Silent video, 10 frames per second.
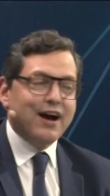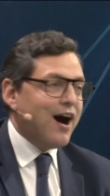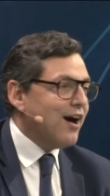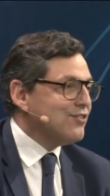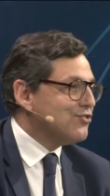
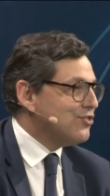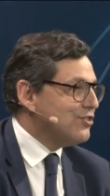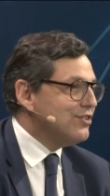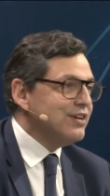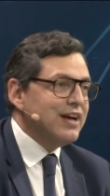
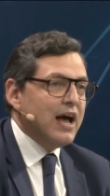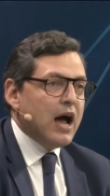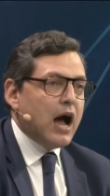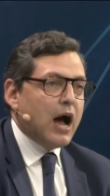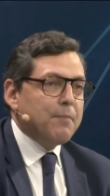answer.
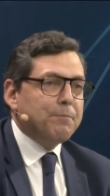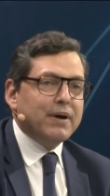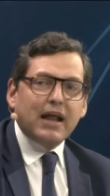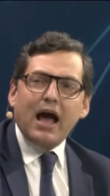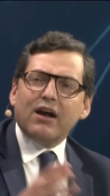
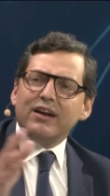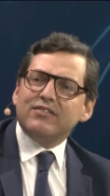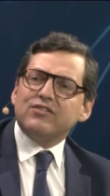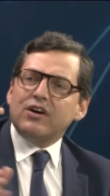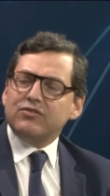But I'm going to
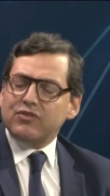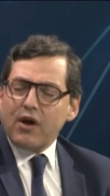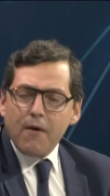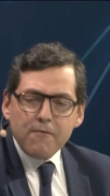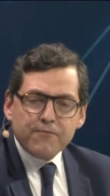start
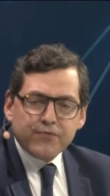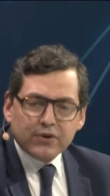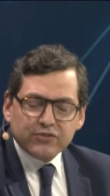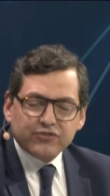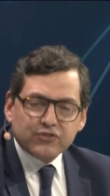
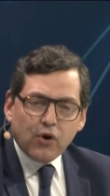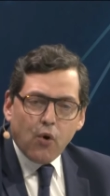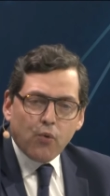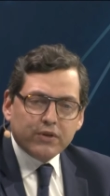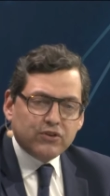first
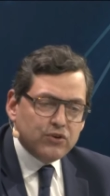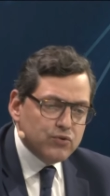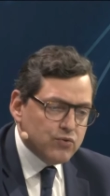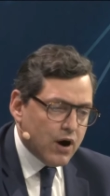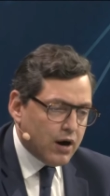with
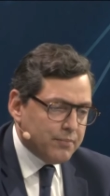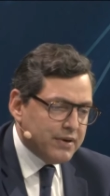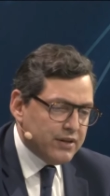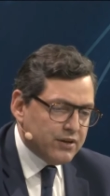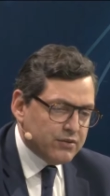you,
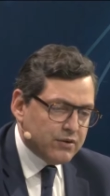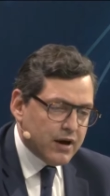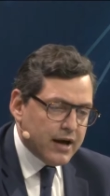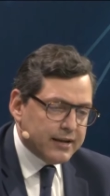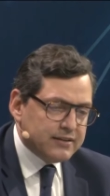Arminio.
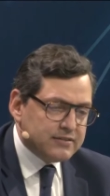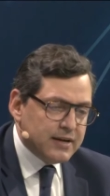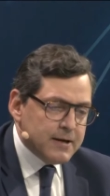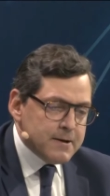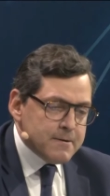And
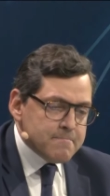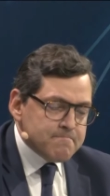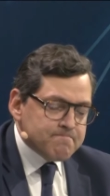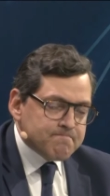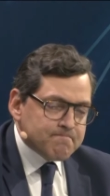
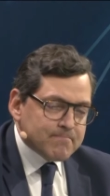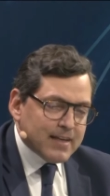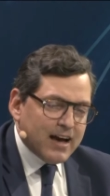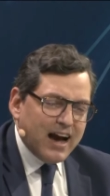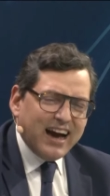
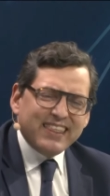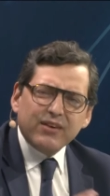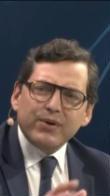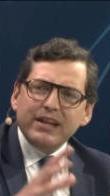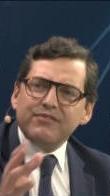I think
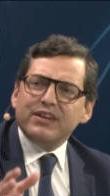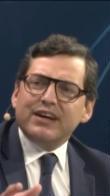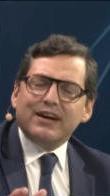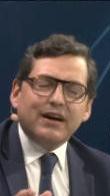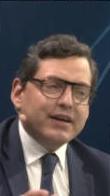we live
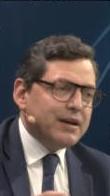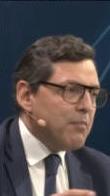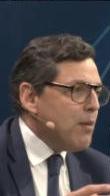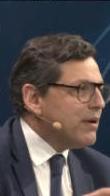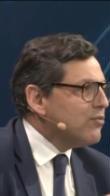in a
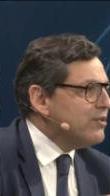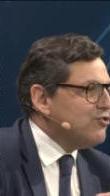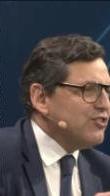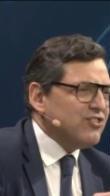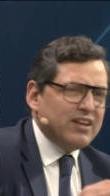moment
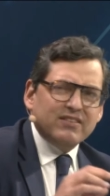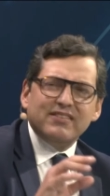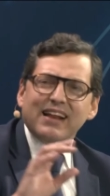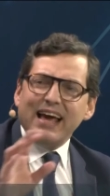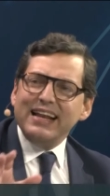which is
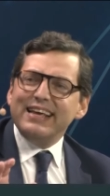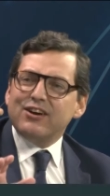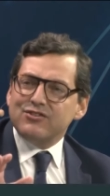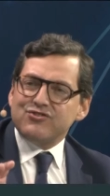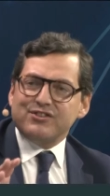slightly
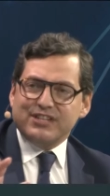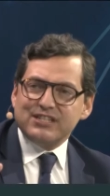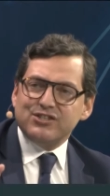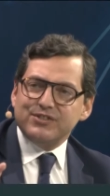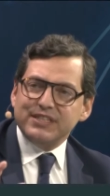
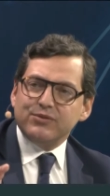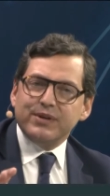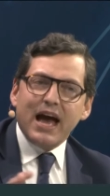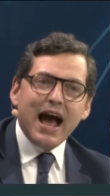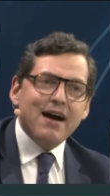contradictory. We
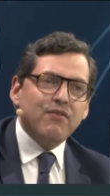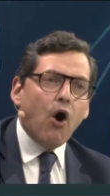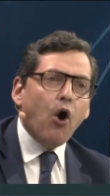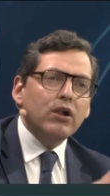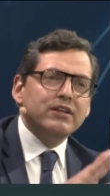have
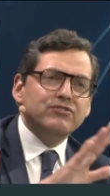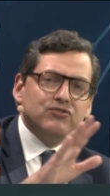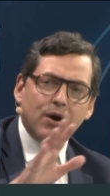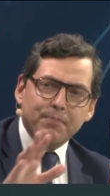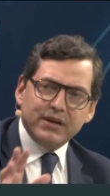all these
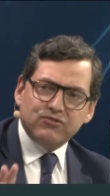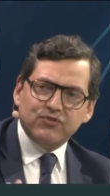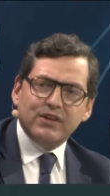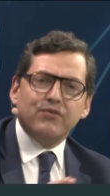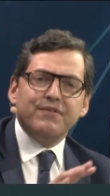topics
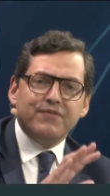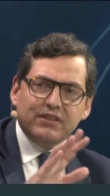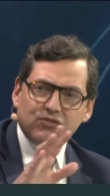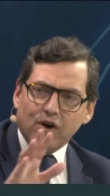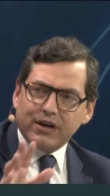that we've been
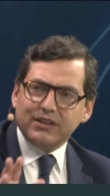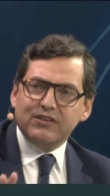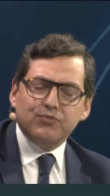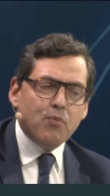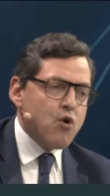talking
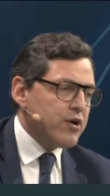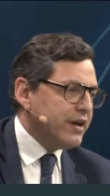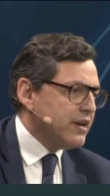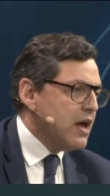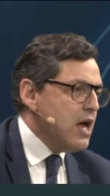this
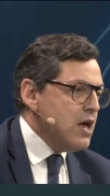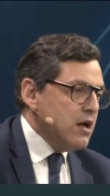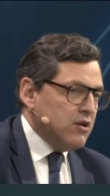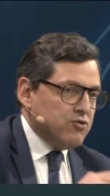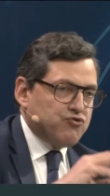morning,
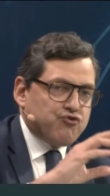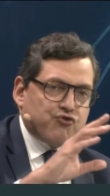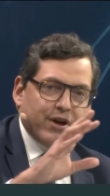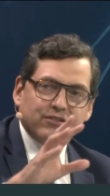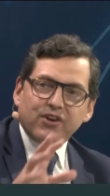
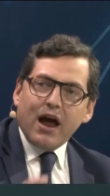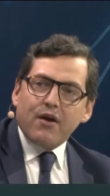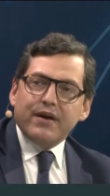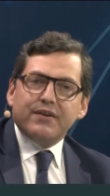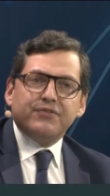trade
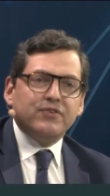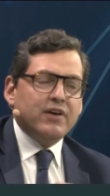tariffs,